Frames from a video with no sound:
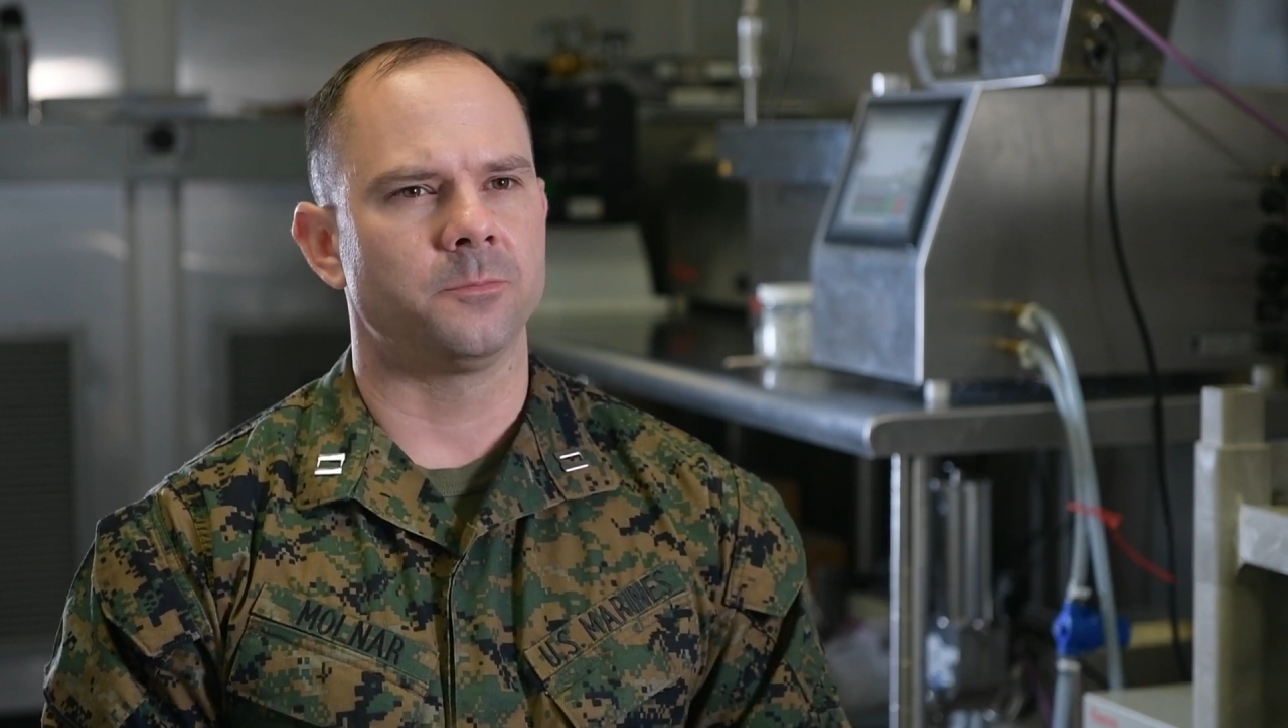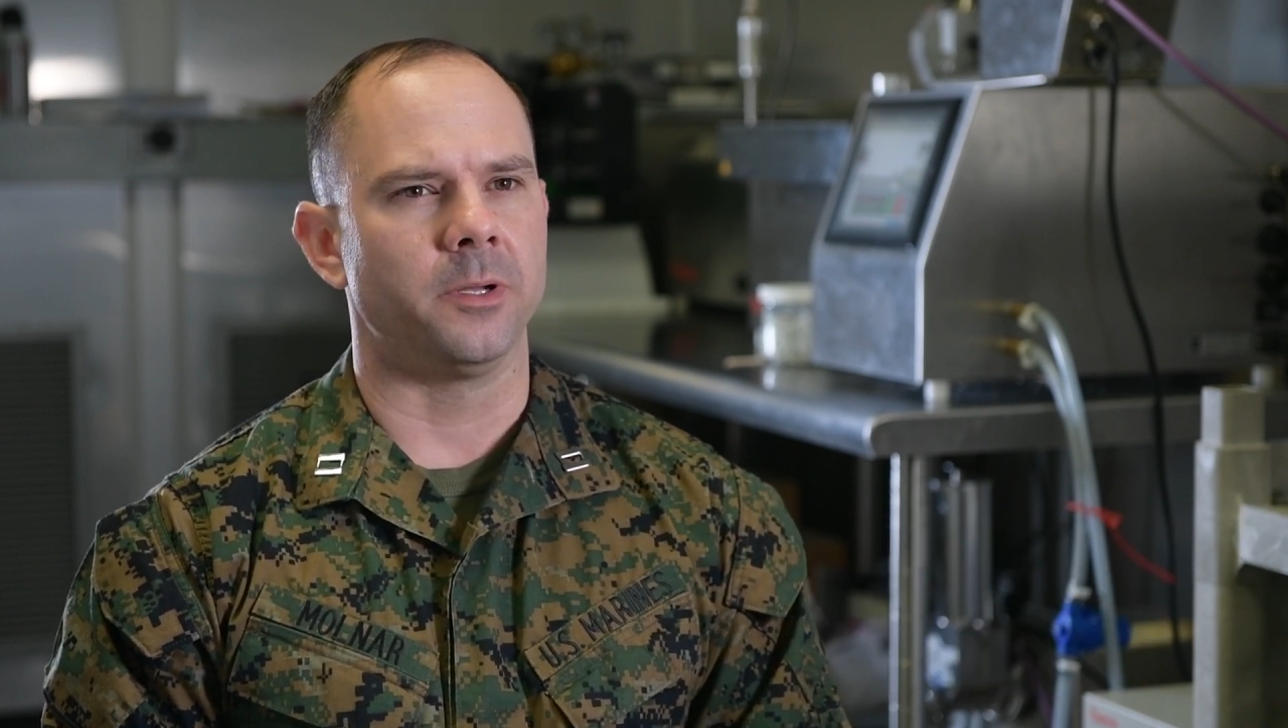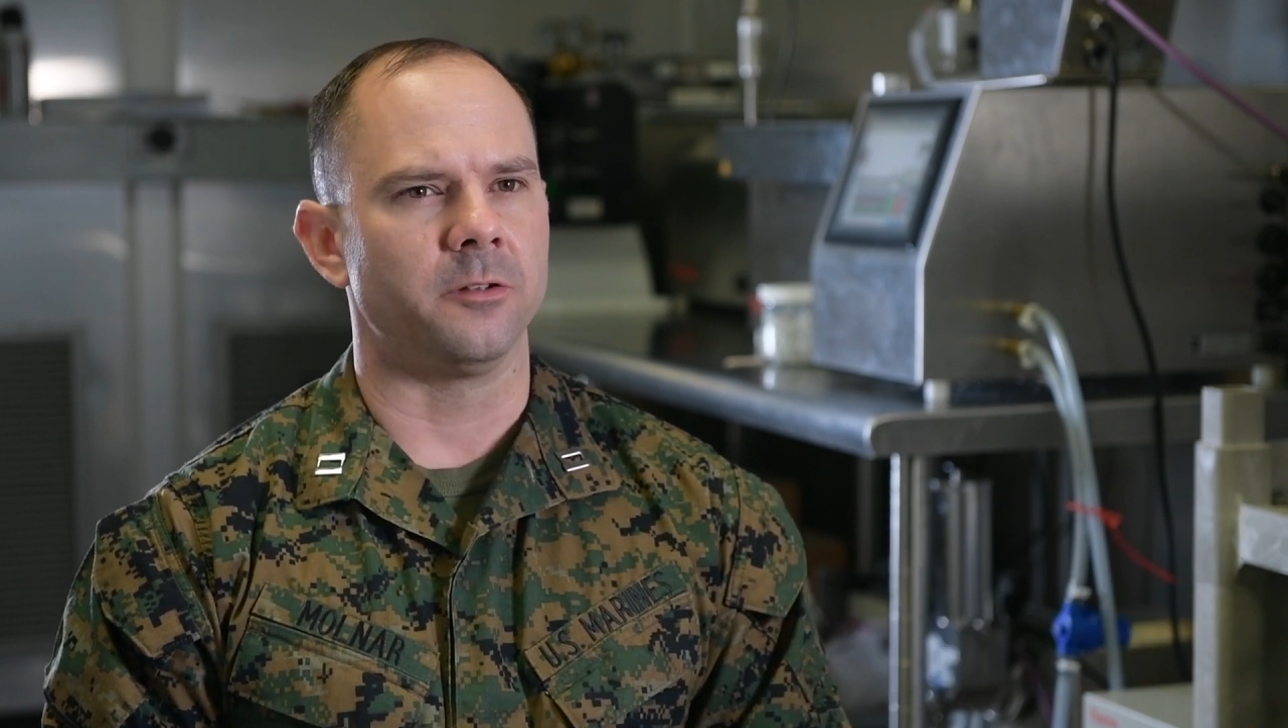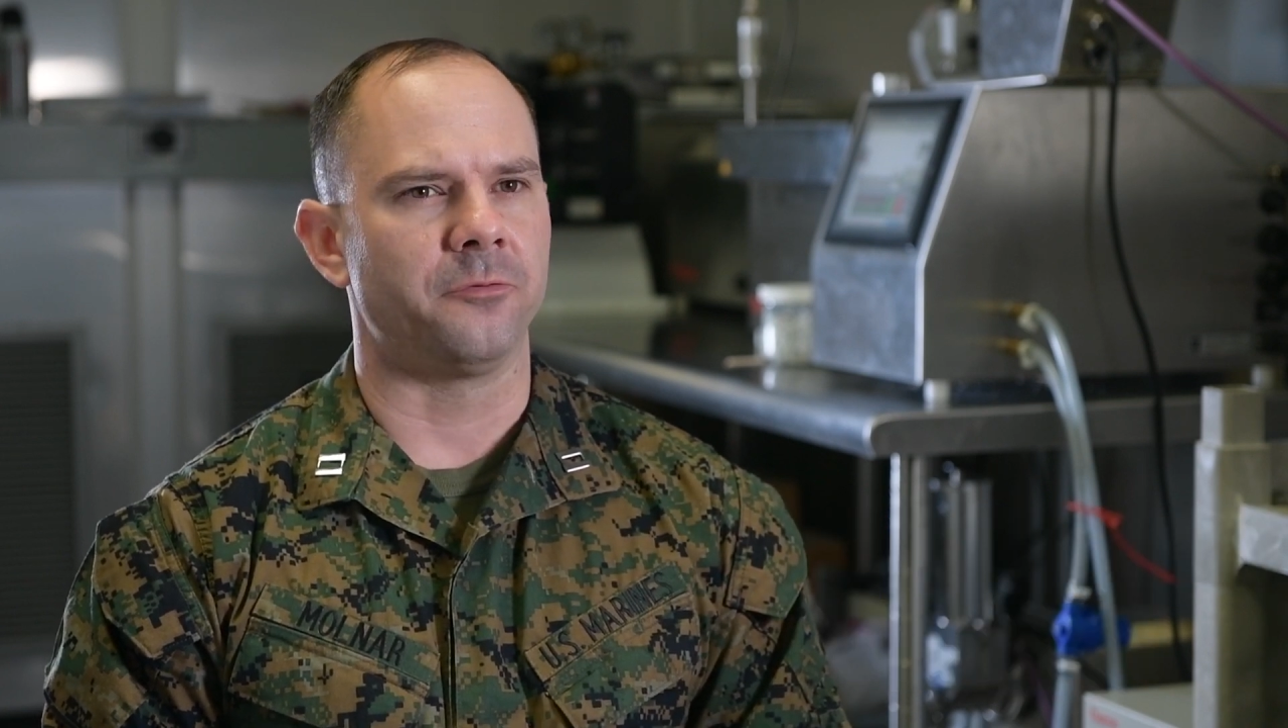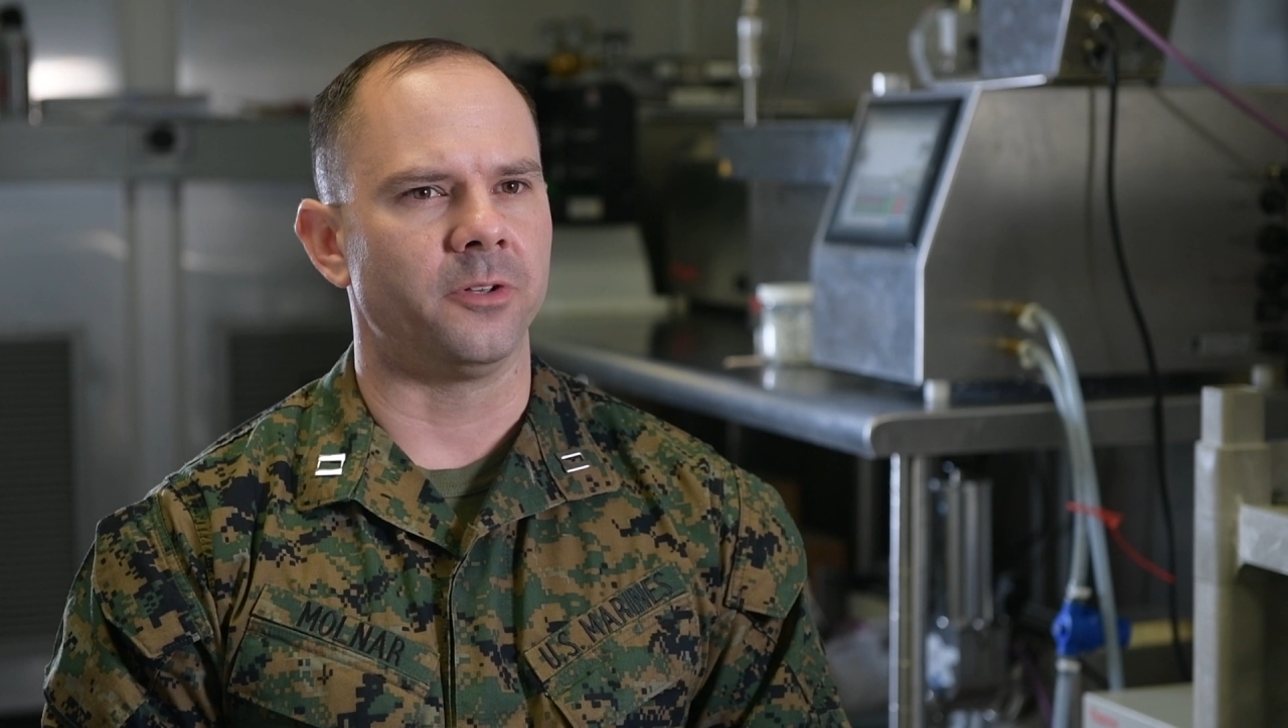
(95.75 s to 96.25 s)

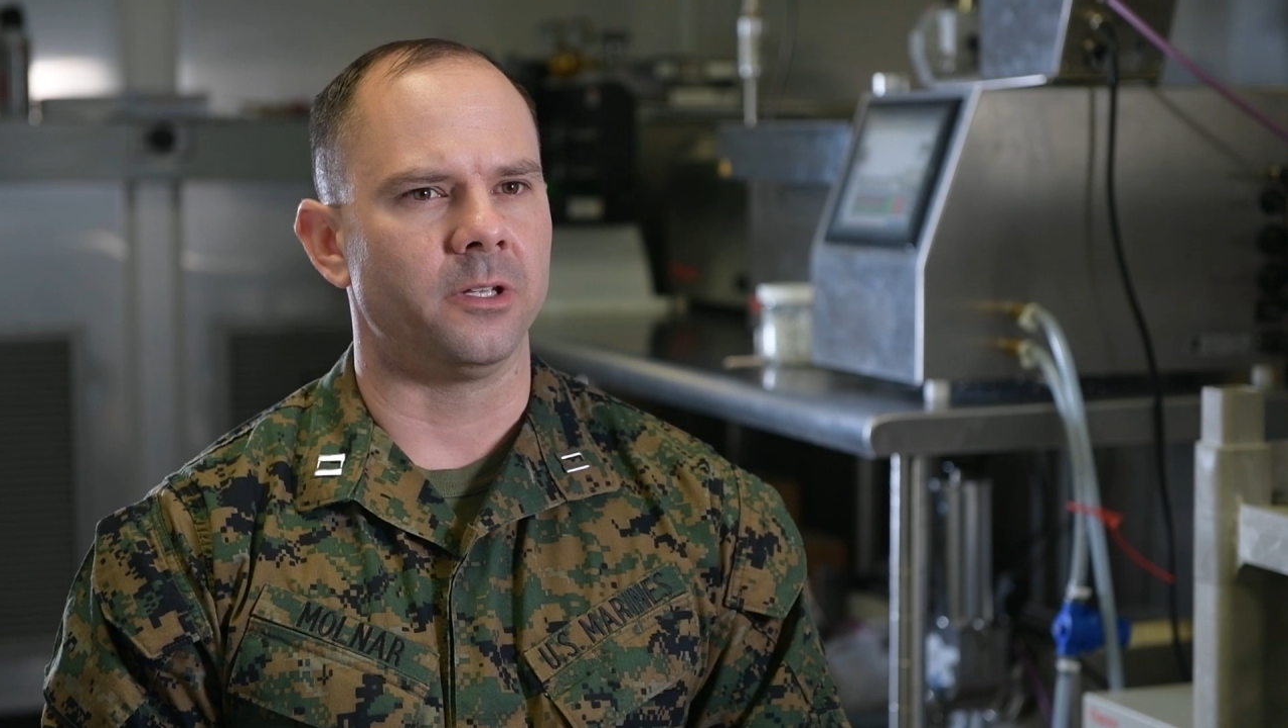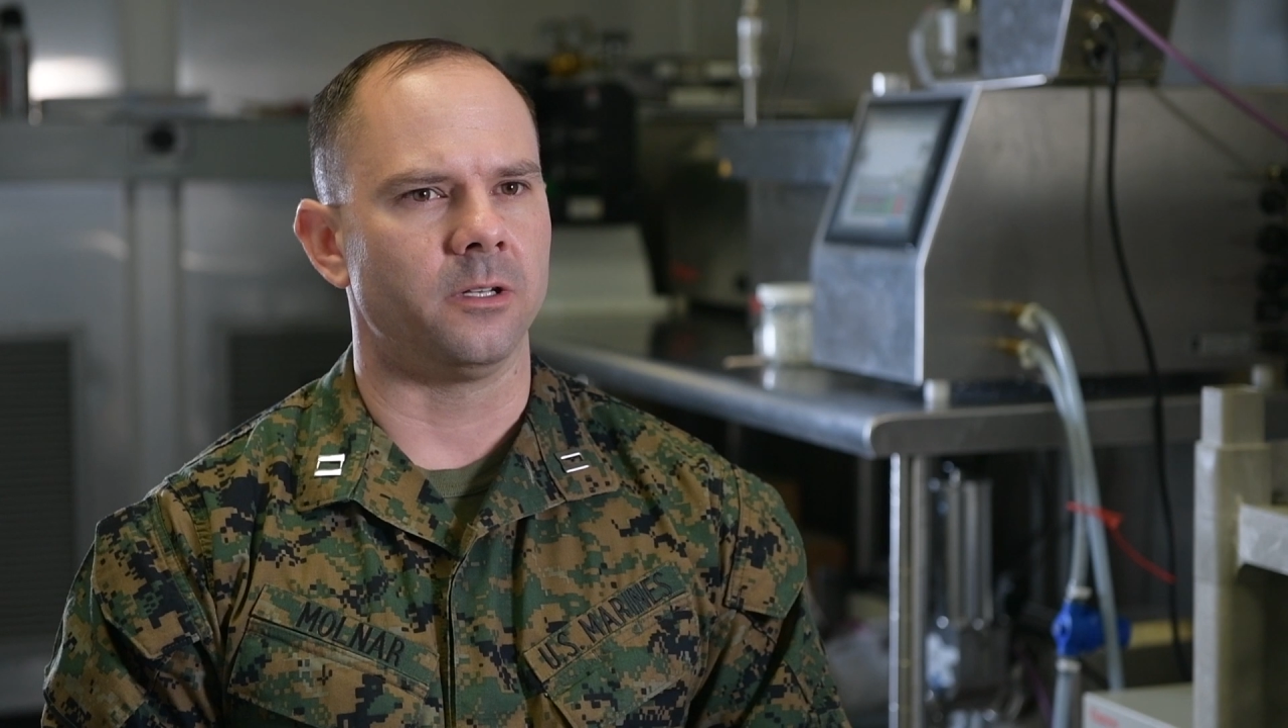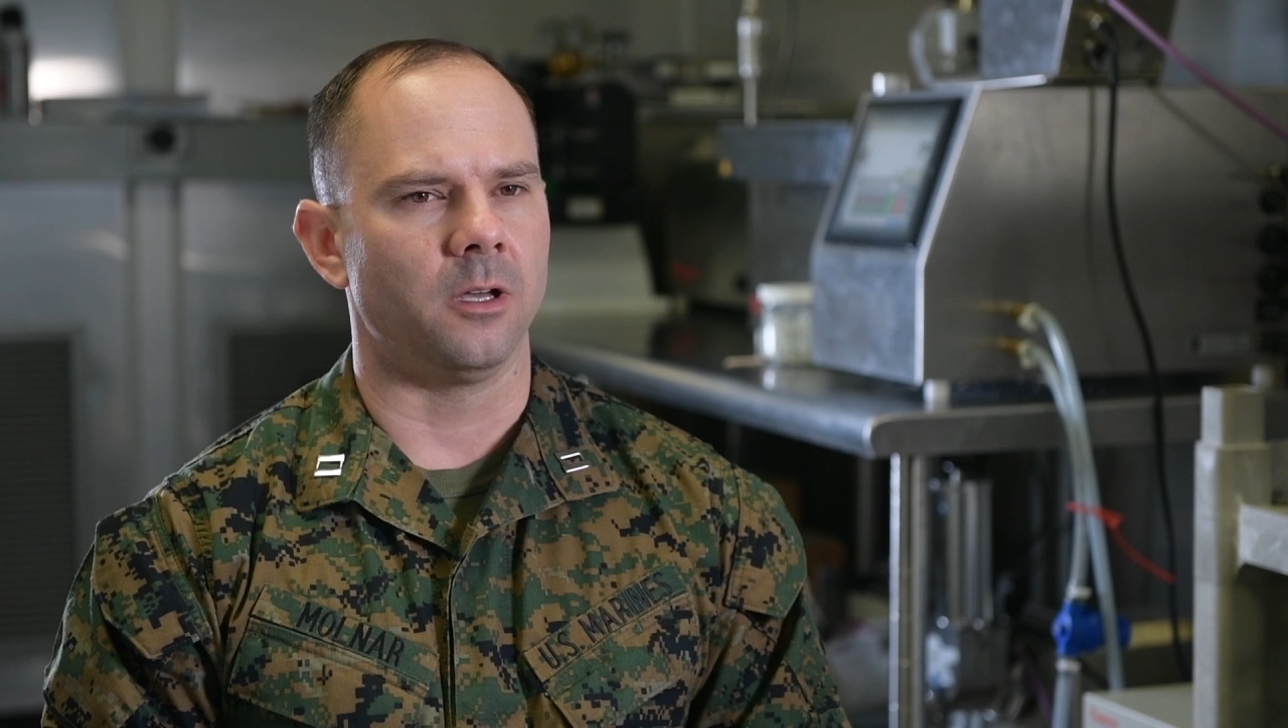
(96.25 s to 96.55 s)
benefit